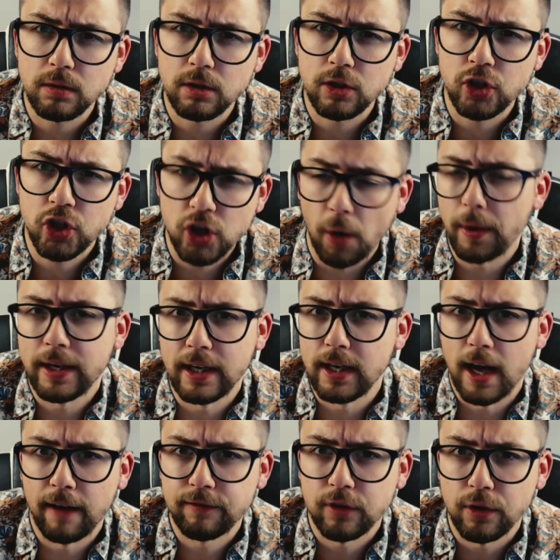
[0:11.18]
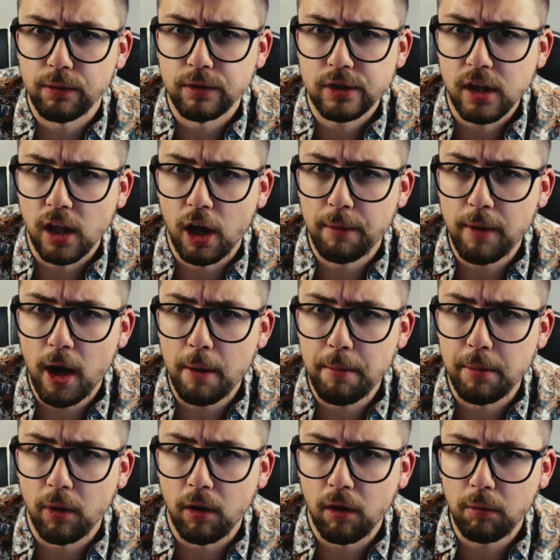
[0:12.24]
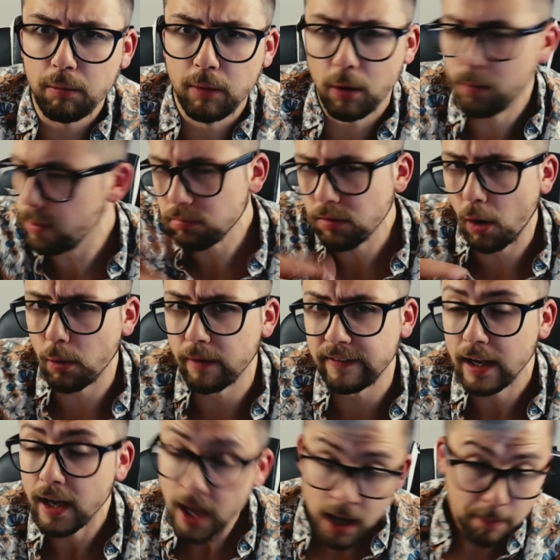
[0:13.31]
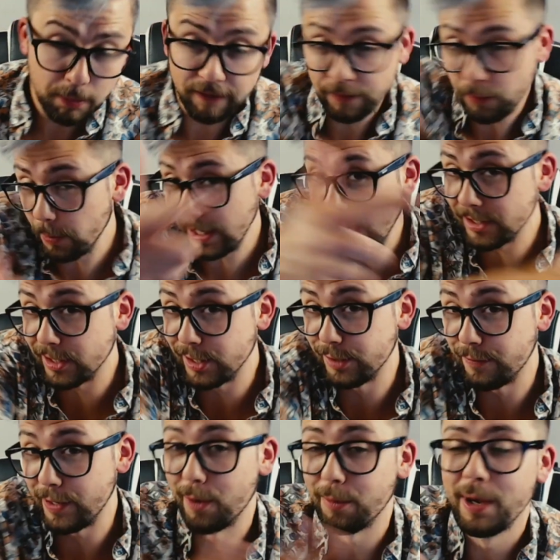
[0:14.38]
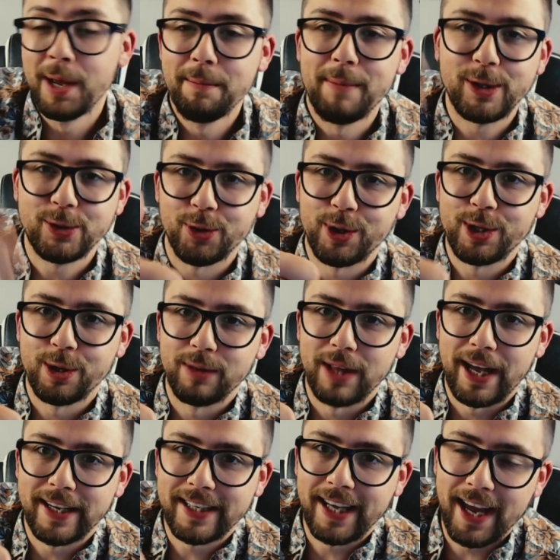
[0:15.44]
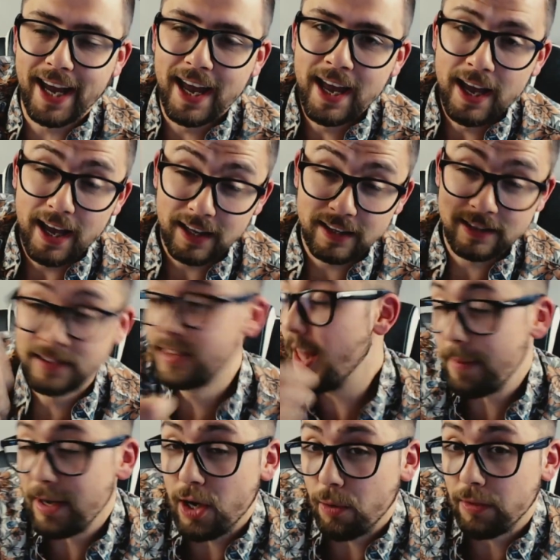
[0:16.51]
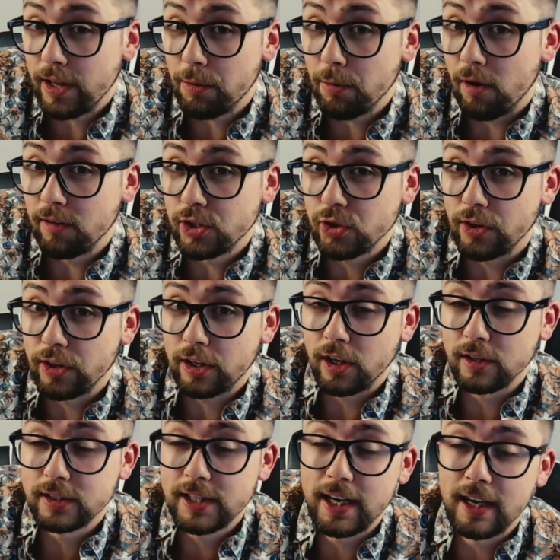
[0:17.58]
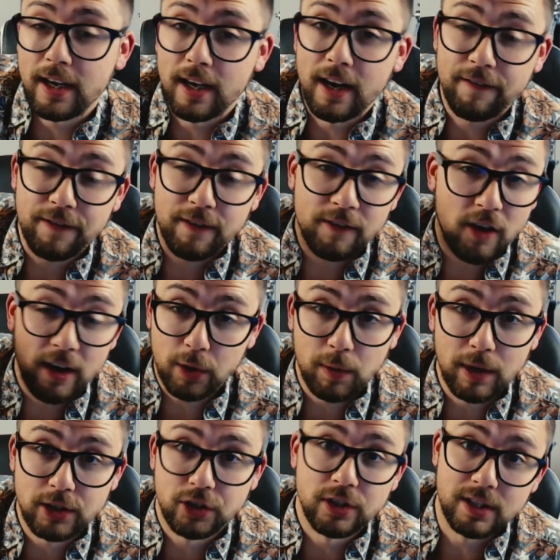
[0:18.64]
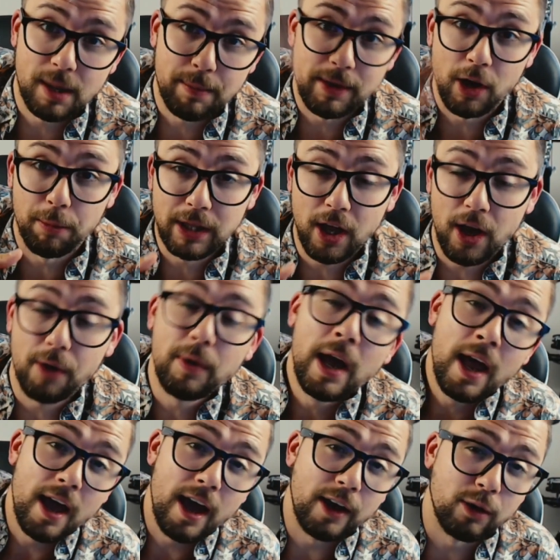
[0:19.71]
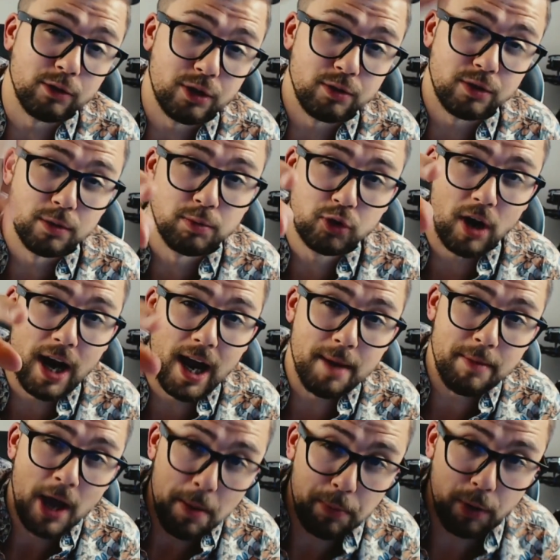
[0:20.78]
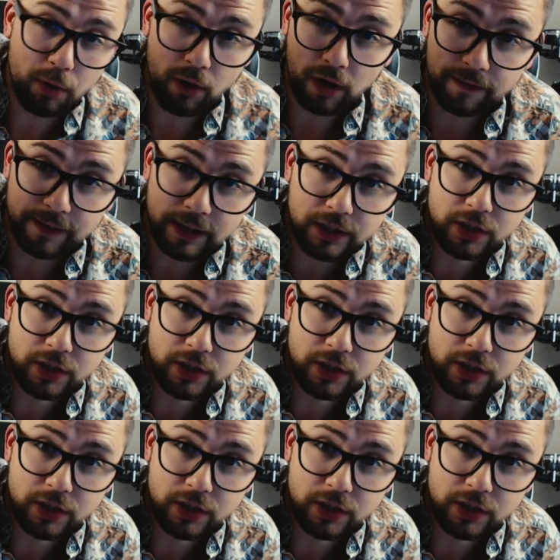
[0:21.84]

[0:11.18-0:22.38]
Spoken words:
so I didn't have to do a slow-mo, but we'll roll with it. But before we get into this video, make sure you do like it. Let me know that you are enjoying the content, and if you've got any questions, let me know below. And also subscribe, put your rock over the